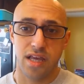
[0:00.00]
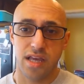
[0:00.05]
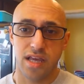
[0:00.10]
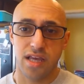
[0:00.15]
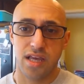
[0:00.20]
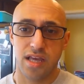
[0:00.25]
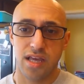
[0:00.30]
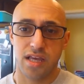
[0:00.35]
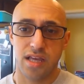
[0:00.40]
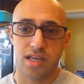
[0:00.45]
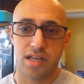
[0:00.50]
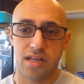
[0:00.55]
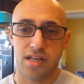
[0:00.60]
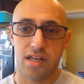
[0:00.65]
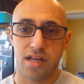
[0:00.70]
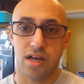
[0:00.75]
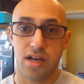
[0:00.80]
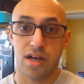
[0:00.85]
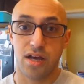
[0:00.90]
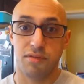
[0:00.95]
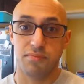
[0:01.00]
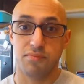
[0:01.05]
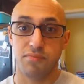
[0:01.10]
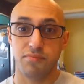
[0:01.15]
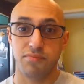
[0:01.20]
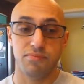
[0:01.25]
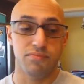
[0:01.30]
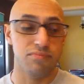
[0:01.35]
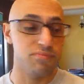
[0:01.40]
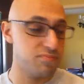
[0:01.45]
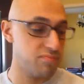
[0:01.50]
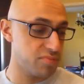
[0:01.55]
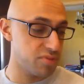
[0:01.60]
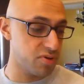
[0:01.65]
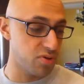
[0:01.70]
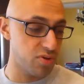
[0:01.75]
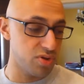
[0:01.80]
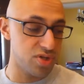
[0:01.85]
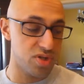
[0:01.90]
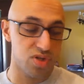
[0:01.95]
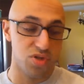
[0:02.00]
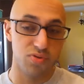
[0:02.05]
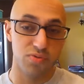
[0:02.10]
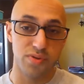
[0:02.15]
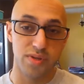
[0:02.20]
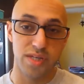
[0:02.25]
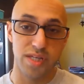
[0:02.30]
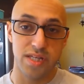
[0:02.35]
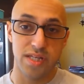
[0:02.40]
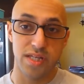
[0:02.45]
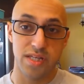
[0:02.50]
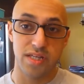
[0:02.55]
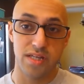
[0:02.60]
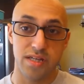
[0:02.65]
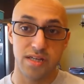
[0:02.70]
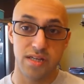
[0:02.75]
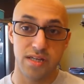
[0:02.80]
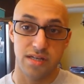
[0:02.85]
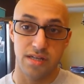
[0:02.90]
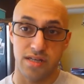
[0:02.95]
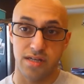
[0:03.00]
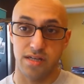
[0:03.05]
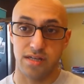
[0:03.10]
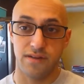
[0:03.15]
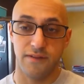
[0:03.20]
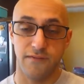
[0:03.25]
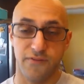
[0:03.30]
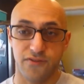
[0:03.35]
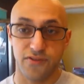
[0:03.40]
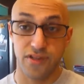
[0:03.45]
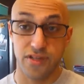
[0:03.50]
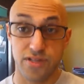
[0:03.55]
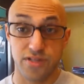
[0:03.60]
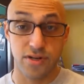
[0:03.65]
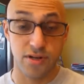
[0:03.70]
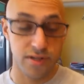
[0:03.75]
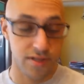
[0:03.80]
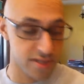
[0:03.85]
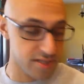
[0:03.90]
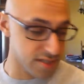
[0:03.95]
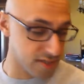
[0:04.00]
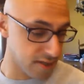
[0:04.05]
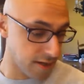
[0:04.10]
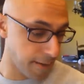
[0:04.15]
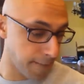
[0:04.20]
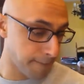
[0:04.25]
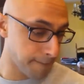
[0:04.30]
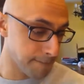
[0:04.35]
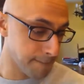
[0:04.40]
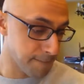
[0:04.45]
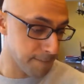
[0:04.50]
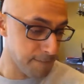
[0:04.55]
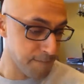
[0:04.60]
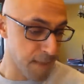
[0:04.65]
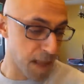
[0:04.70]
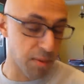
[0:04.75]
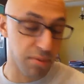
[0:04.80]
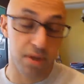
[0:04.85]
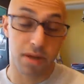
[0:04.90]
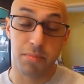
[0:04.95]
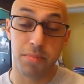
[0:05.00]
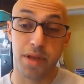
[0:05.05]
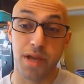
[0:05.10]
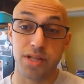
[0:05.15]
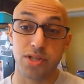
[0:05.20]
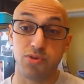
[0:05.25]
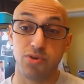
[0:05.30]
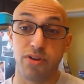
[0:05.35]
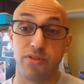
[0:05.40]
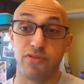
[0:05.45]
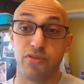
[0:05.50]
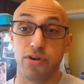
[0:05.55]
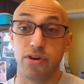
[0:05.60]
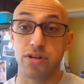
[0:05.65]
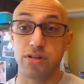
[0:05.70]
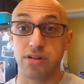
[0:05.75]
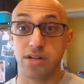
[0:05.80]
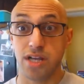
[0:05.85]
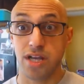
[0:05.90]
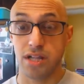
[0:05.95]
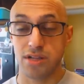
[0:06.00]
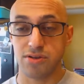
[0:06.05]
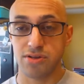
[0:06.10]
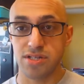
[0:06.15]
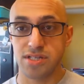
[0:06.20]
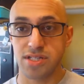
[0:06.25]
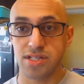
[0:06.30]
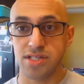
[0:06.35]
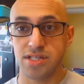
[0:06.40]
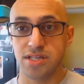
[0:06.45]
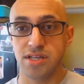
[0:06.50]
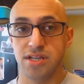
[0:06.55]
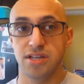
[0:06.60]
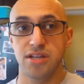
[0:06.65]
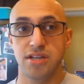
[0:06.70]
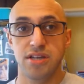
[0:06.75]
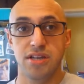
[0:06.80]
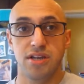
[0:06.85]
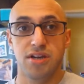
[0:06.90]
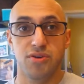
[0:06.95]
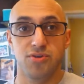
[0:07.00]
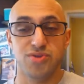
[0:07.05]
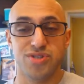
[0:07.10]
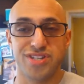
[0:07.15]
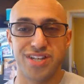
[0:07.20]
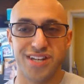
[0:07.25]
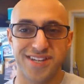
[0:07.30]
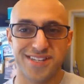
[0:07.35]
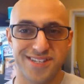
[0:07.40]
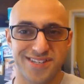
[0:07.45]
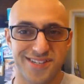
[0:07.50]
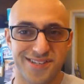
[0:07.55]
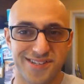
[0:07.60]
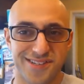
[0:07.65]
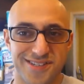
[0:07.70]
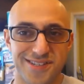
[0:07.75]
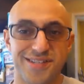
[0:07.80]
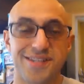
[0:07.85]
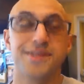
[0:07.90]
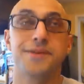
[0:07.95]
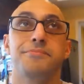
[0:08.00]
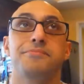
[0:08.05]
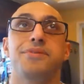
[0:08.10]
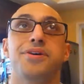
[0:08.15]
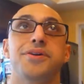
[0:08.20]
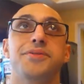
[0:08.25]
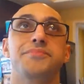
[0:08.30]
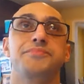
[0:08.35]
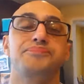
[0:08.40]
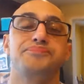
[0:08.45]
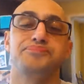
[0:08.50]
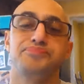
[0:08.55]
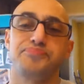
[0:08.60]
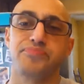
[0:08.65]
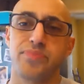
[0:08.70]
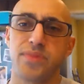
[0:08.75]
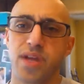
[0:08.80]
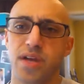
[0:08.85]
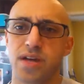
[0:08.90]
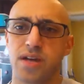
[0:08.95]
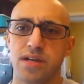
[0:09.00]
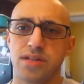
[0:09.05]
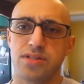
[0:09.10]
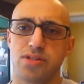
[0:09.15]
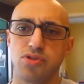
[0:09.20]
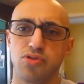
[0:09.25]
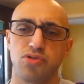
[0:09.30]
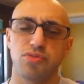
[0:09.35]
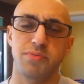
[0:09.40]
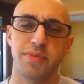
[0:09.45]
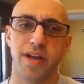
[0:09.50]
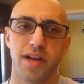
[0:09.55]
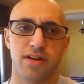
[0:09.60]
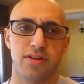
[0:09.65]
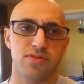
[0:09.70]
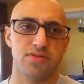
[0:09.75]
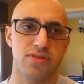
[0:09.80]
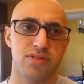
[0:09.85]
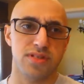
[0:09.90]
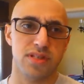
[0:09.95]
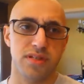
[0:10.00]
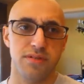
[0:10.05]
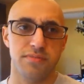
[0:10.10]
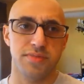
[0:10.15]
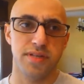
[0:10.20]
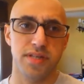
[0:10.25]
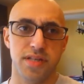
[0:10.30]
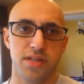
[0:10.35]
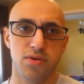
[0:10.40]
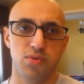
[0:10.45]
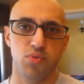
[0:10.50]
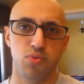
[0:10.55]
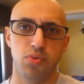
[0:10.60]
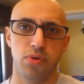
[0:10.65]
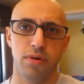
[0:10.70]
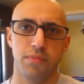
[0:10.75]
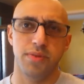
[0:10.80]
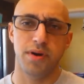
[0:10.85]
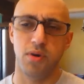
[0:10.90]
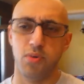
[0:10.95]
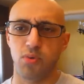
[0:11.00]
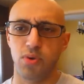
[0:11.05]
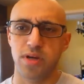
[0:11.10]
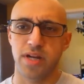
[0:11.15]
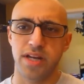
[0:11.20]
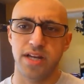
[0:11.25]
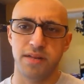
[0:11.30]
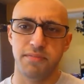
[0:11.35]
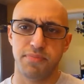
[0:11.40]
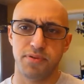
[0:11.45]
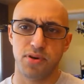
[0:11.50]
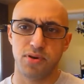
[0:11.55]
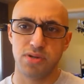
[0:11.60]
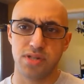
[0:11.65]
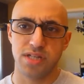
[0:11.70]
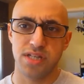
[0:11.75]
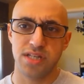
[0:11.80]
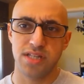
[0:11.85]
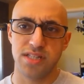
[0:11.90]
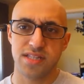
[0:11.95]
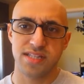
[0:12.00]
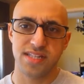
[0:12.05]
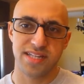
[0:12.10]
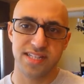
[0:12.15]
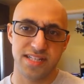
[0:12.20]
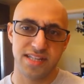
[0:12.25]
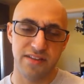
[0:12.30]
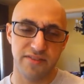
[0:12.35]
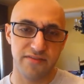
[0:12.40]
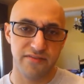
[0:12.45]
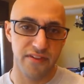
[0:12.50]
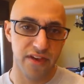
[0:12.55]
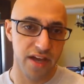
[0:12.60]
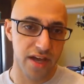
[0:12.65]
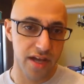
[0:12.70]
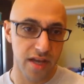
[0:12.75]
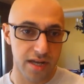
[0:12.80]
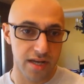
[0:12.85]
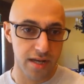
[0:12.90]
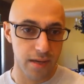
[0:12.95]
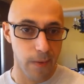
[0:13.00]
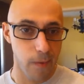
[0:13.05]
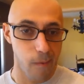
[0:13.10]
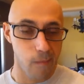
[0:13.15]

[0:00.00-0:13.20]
and I'm going to be uh, for the start of this cut I'm going to be at twenty-four hundred calories, which kind of sucks, but Uh, total macro is going to be about one eighty protein, sixty fat,